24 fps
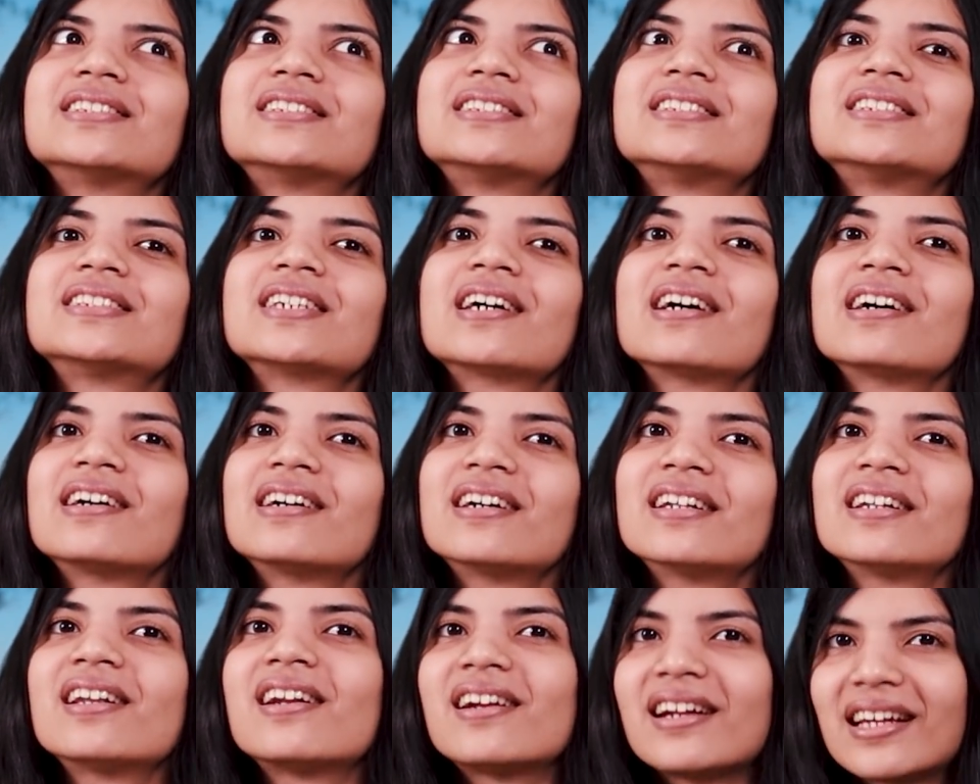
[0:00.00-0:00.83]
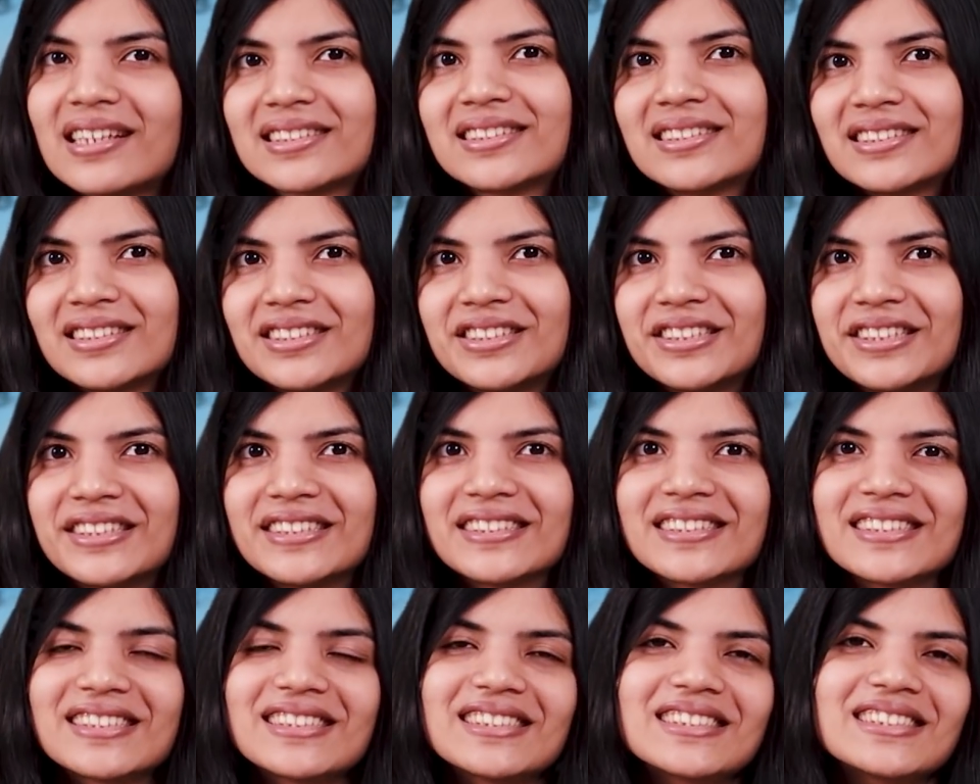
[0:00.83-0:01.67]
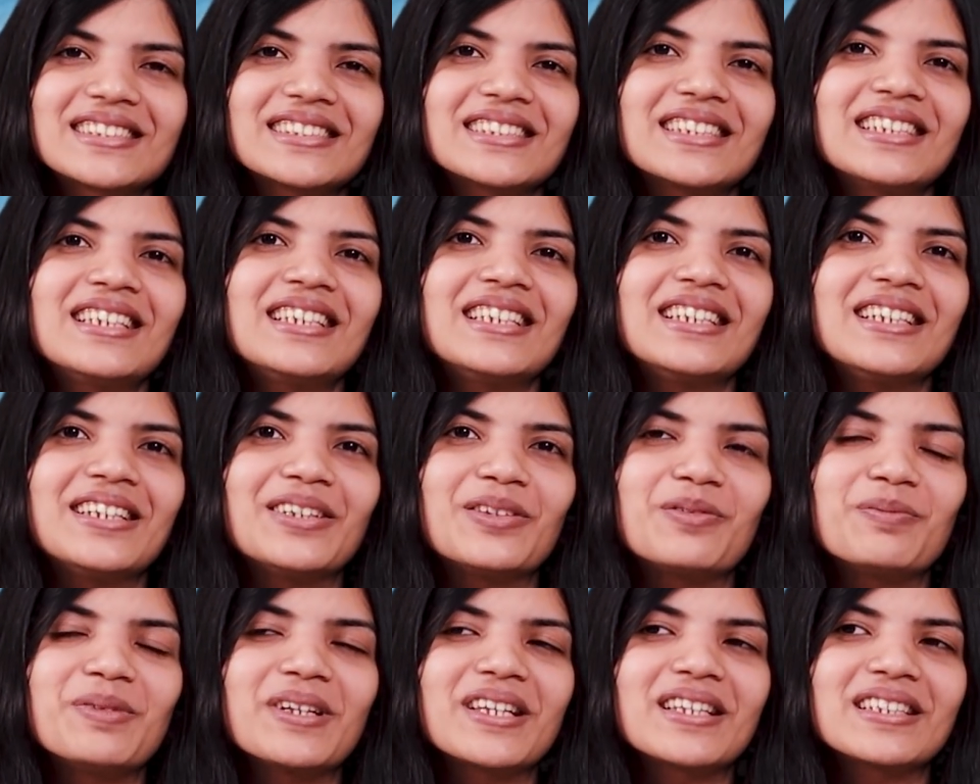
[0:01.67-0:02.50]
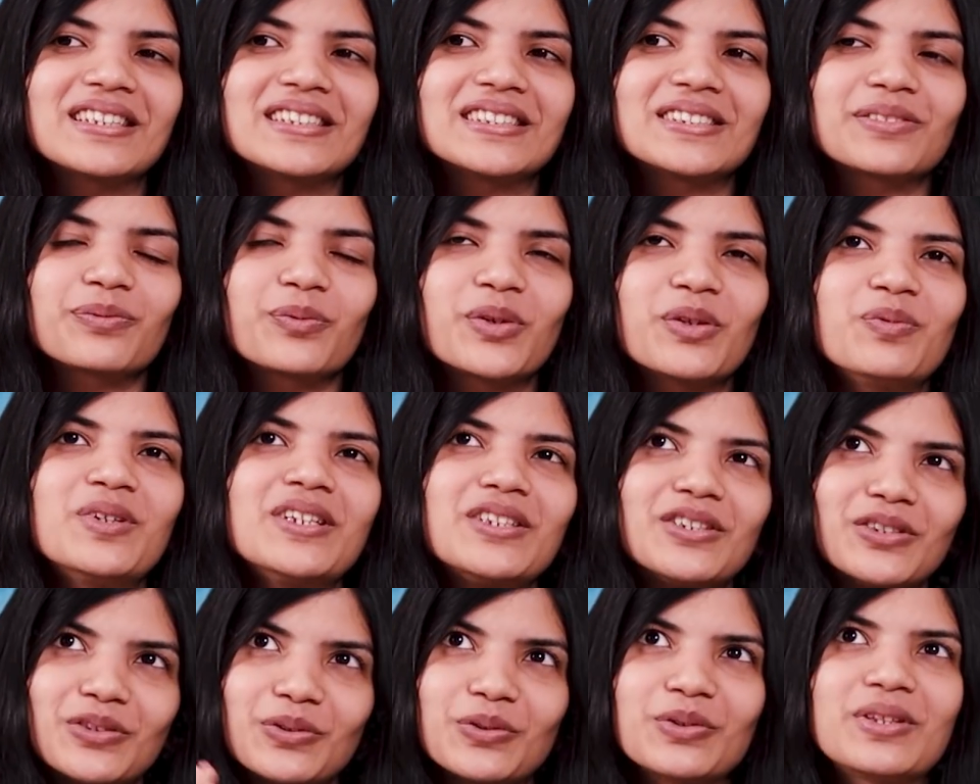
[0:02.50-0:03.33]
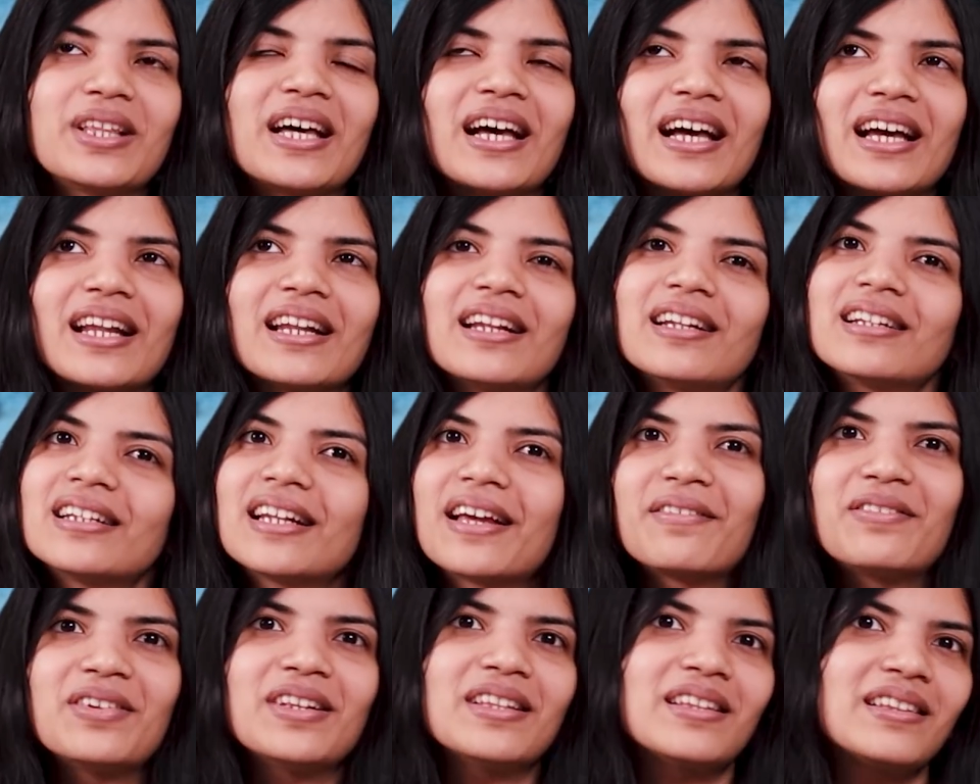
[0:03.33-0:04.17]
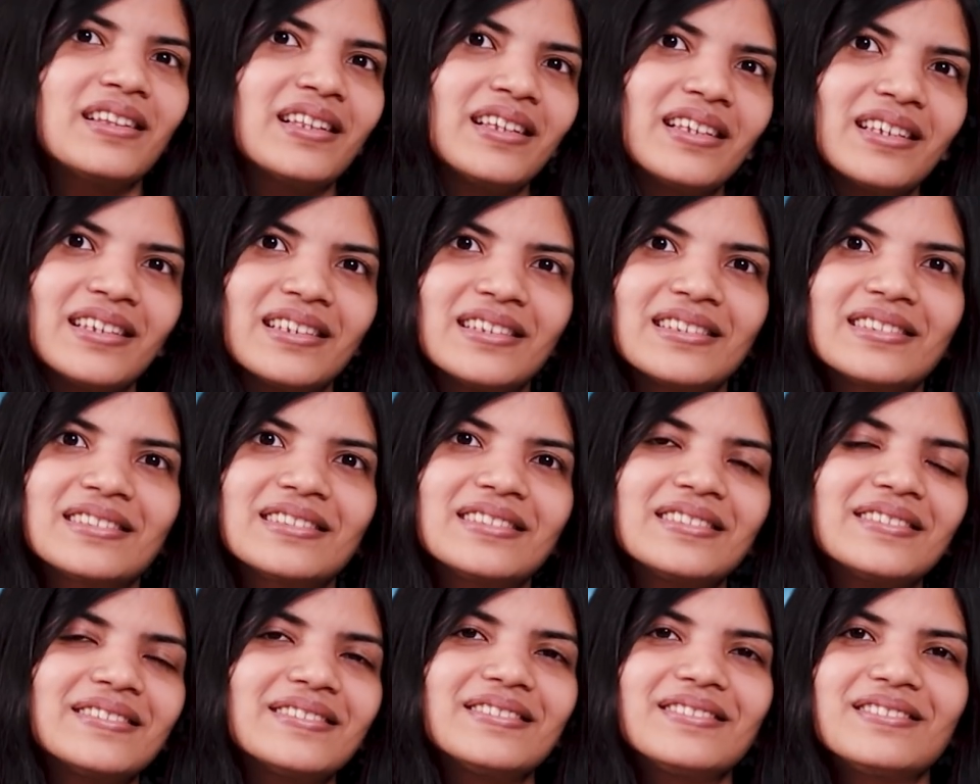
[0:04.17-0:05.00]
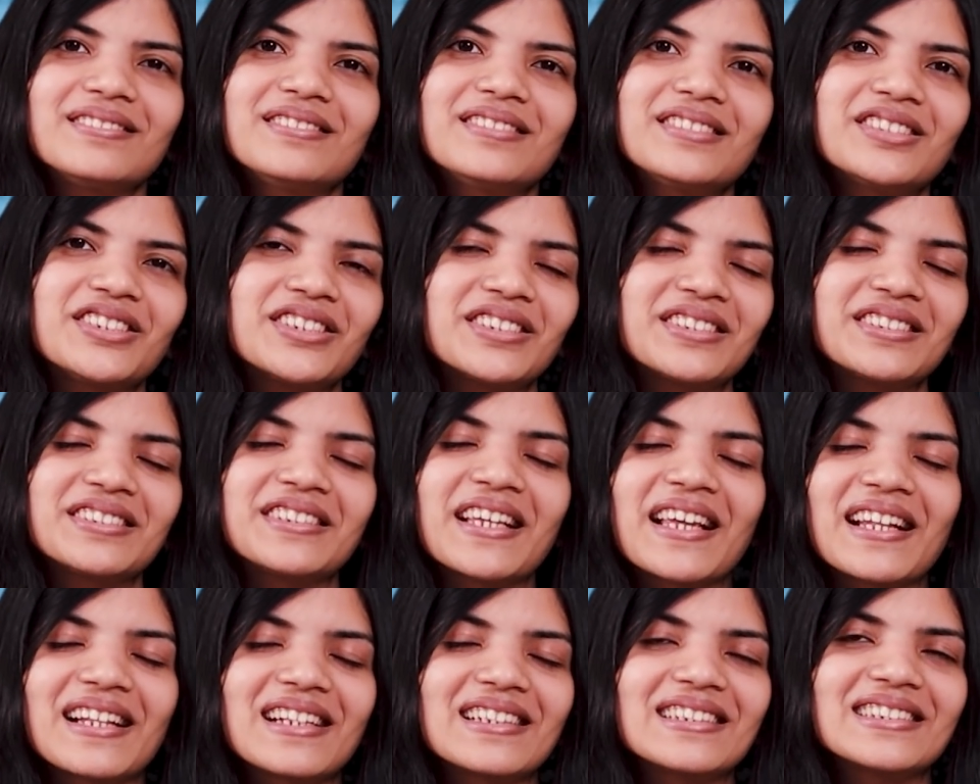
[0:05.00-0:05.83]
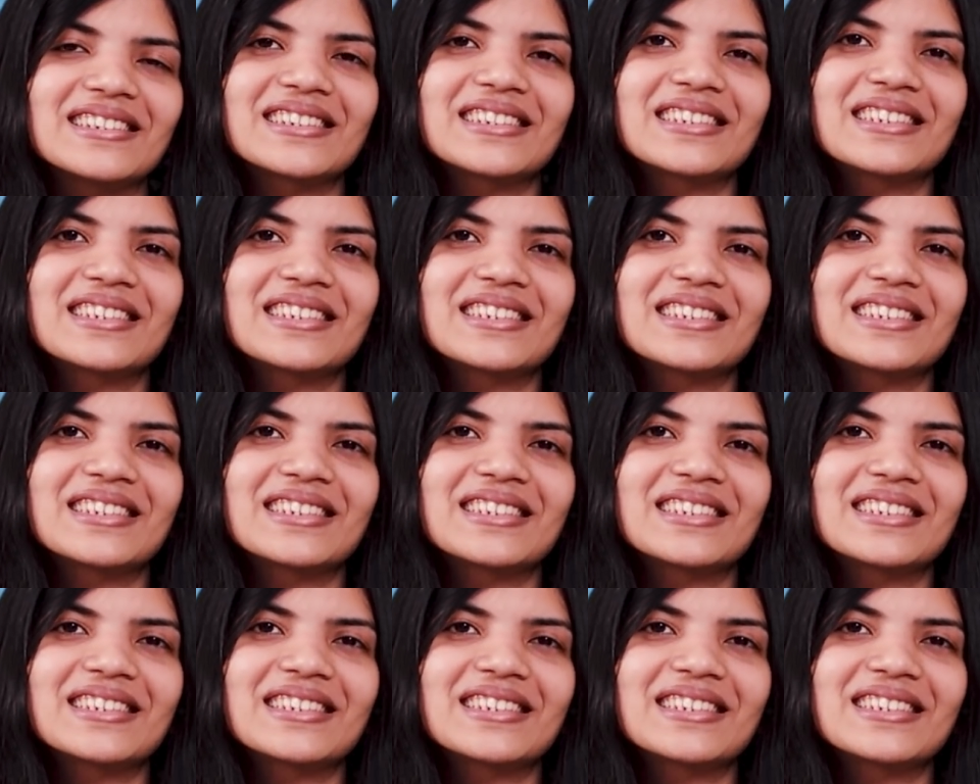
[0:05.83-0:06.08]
to turn our eyes to Jesus. You know, because when we do that, everything just settles,